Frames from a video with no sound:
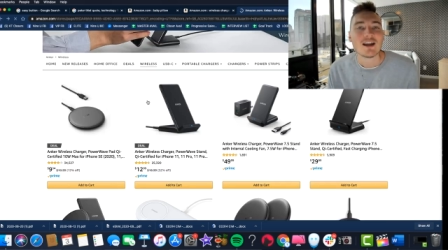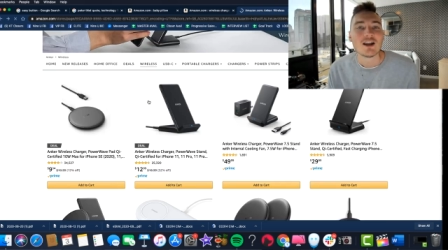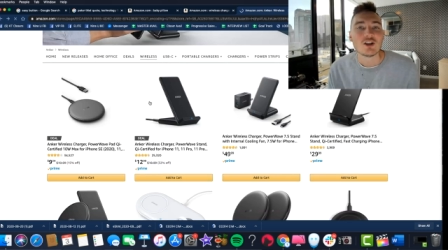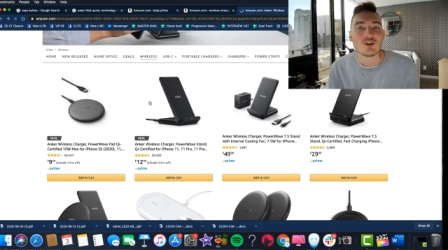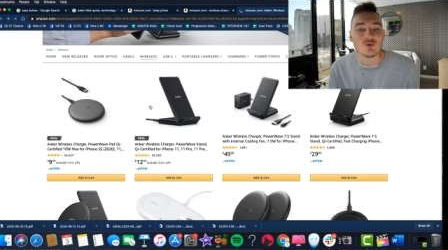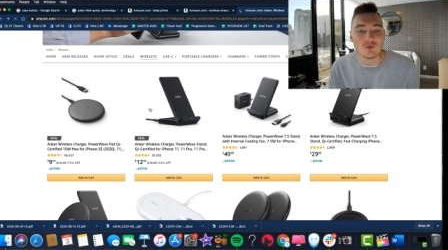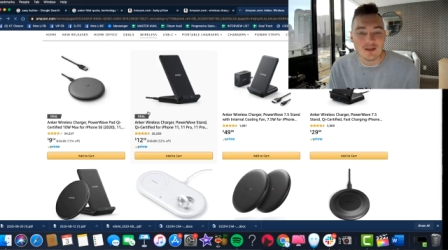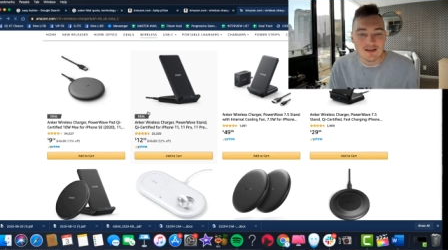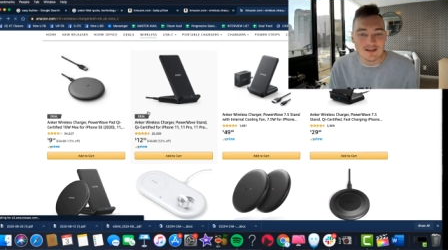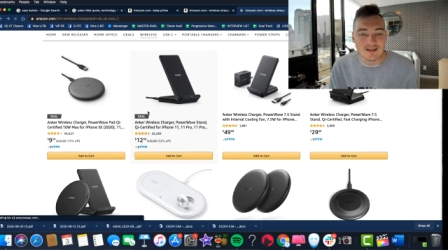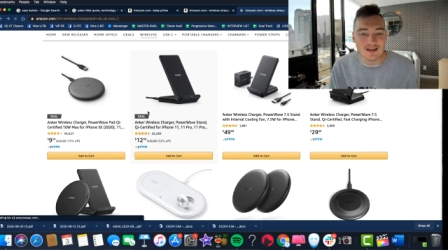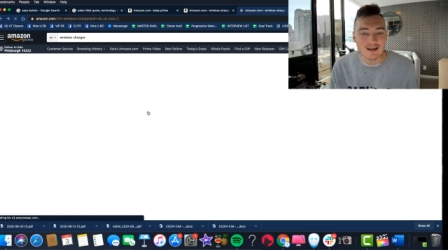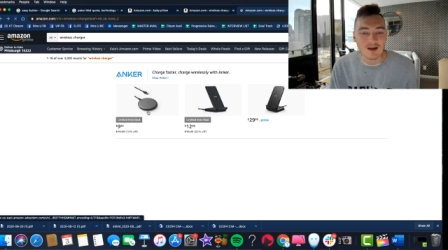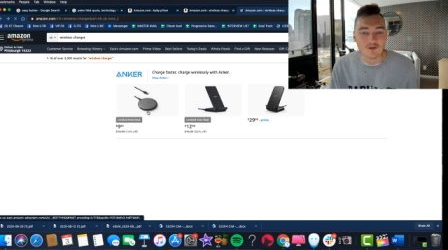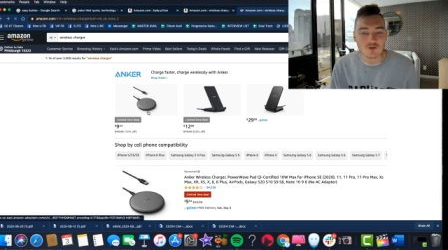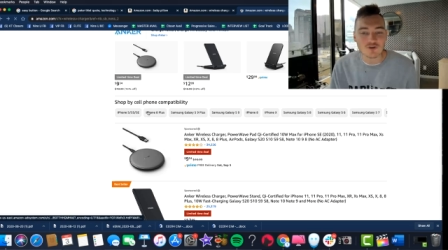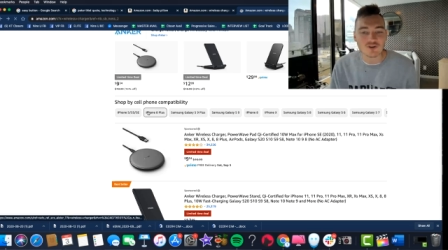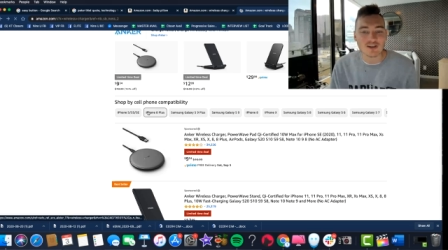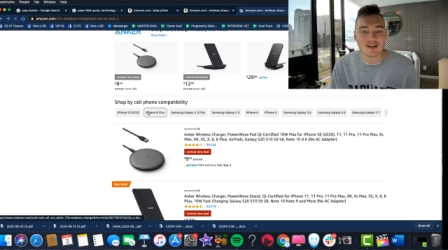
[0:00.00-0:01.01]
you need to
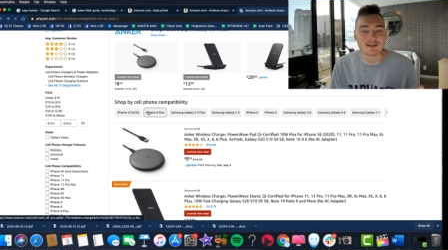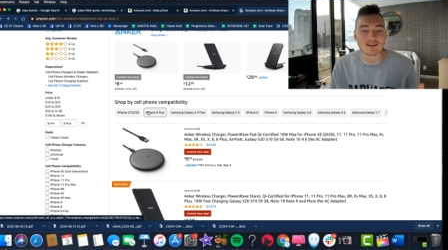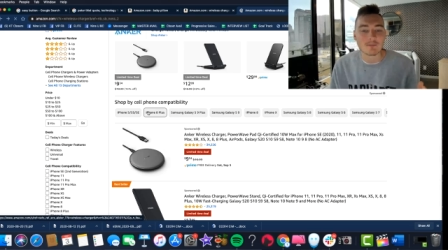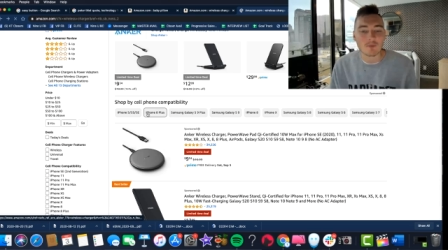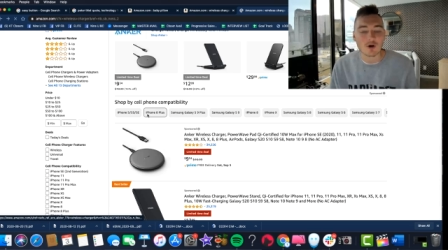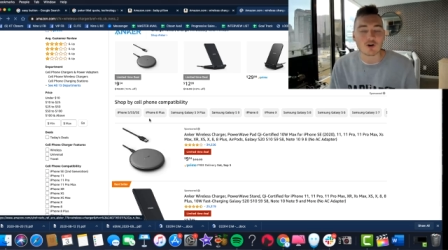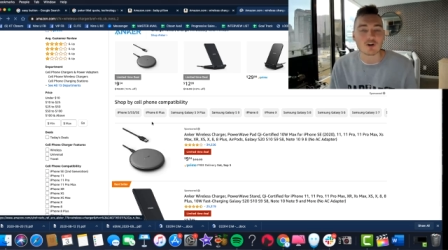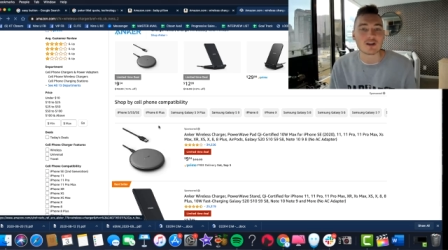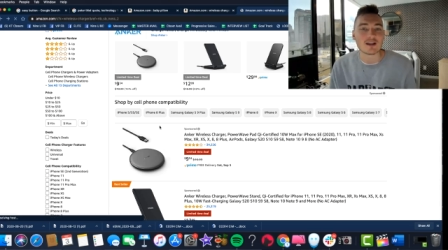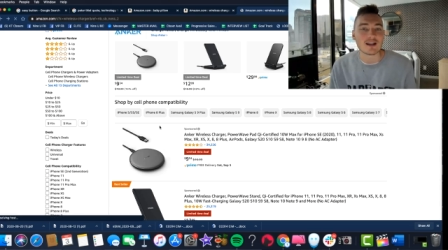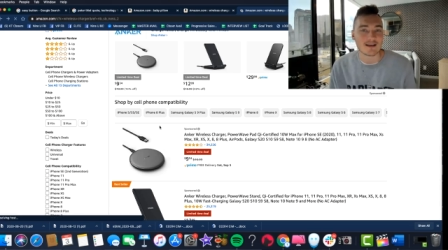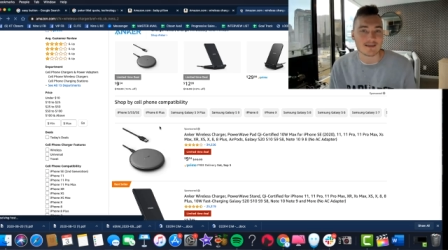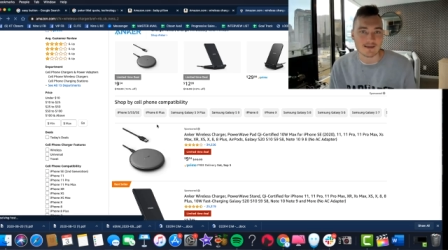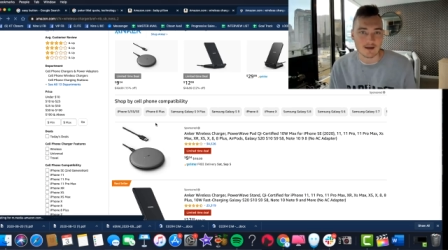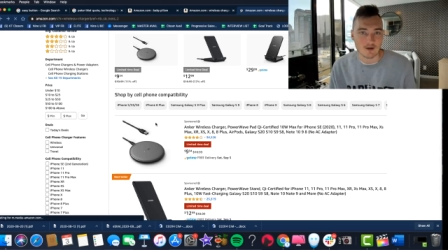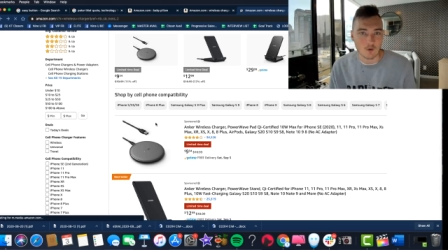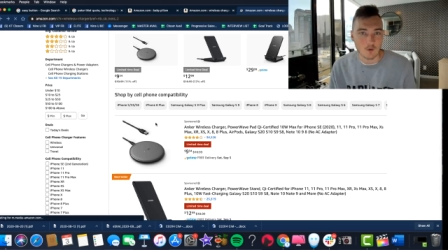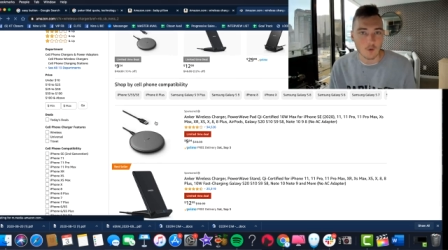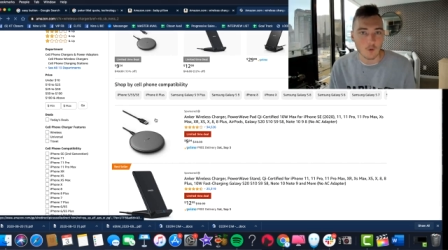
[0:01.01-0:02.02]
understand the market as
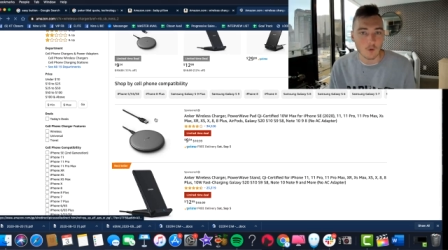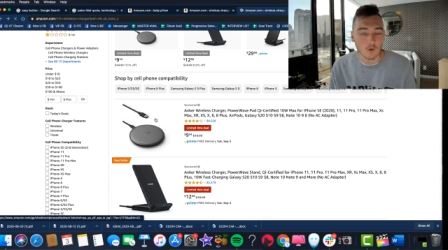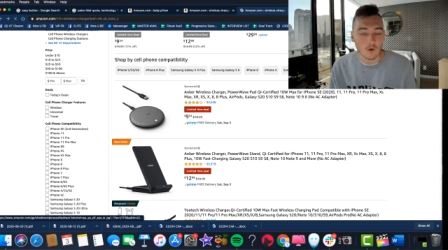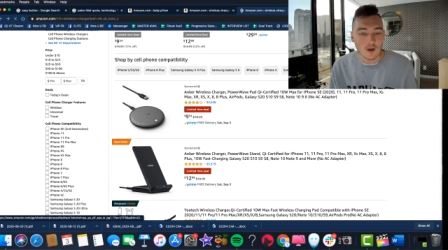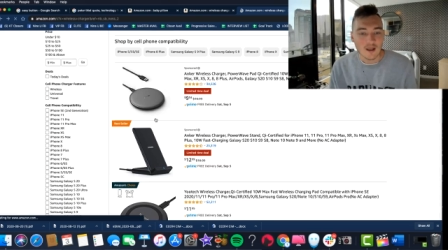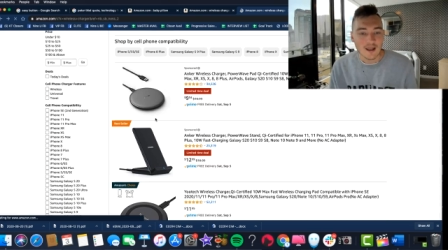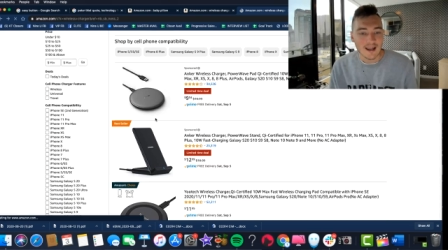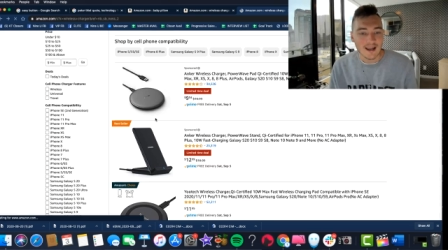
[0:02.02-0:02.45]
a whole.